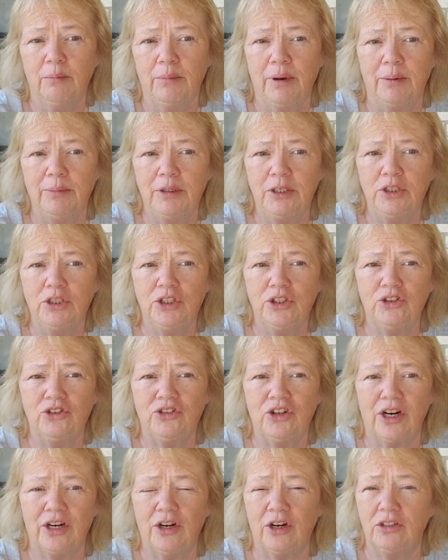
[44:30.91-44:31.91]
Maybe you should
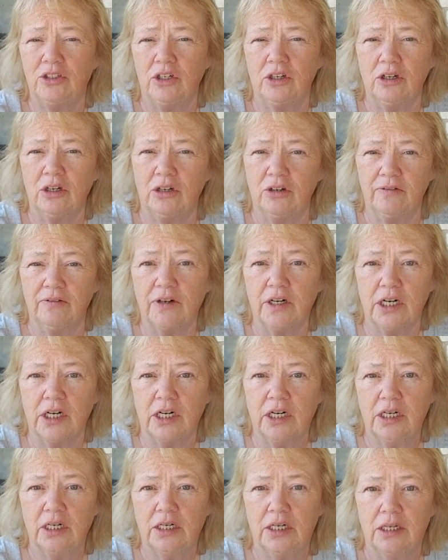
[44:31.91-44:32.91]
try to talk over
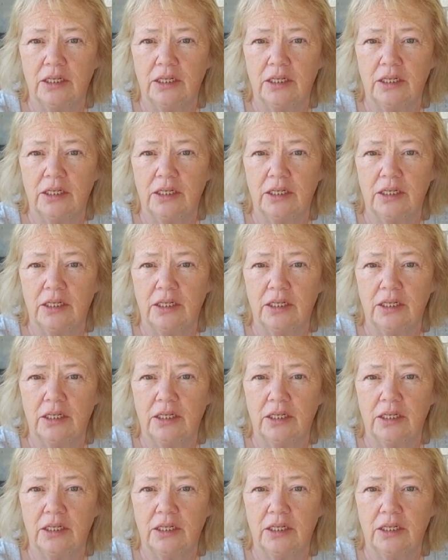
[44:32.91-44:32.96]
her.